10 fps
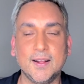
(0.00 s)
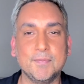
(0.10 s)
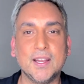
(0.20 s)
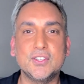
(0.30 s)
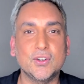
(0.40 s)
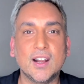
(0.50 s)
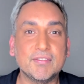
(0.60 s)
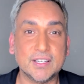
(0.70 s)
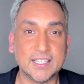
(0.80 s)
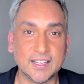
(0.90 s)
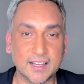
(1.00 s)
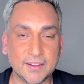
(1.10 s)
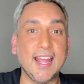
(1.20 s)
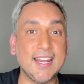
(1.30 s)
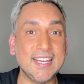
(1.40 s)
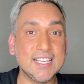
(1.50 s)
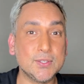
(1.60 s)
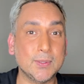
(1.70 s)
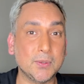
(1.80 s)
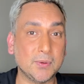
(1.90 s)
in your everyday life. And
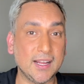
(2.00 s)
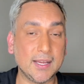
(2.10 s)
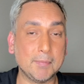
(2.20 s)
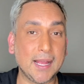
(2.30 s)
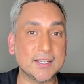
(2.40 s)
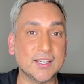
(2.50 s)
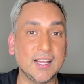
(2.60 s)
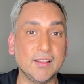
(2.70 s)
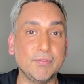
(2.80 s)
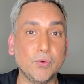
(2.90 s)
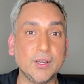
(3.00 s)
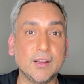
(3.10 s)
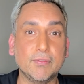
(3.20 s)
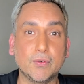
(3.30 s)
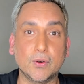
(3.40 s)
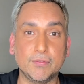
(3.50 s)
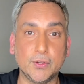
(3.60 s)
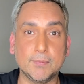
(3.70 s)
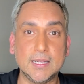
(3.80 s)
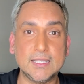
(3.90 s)
next week, we're heading back to California for a
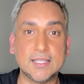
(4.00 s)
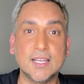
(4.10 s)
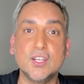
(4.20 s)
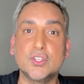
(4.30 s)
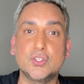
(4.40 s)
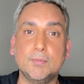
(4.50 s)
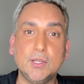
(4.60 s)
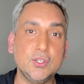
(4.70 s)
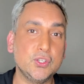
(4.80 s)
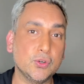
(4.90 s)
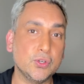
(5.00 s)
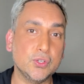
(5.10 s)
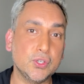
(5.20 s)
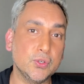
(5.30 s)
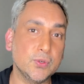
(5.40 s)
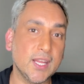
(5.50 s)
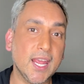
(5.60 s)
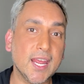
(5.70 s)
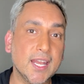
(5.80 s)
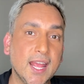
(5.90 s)
few months. So be sure to tune
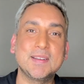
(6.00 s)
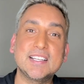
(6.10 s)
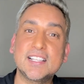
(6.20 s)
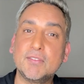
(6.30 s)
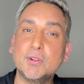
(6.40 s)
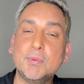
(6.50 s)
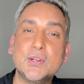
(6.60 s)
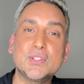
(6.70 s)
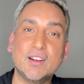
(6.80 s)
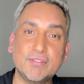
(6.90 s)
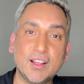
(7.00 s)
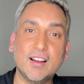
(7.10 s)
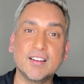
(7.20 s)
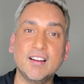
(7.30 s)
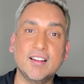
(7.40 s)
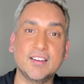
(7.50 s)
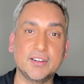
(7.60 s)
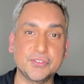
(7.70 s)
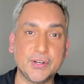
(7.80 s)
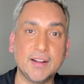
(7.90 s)
in because I will post a vlog on our
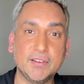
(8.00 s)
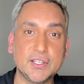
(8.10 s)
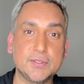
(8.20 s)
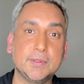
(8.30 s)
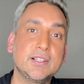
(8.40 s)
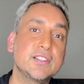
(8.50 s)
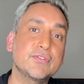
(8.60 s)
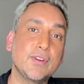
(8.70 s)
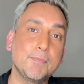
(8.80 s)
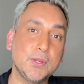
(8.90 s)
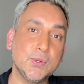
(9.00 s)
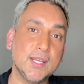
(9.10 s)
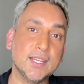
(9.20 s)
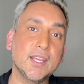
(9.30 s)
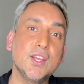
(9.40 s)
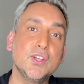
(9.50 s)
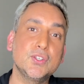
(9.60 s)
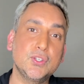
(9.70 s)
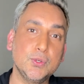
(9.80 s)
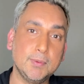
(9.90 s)
travel experience from Munich
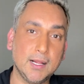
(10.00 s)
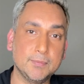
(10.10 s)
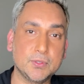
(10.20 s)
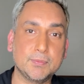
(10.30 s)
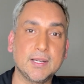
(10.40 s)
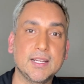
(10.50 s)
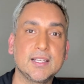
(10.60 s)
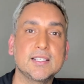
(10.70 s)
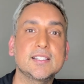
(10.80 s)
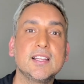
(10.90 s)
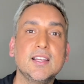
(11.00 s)
to Palm Springs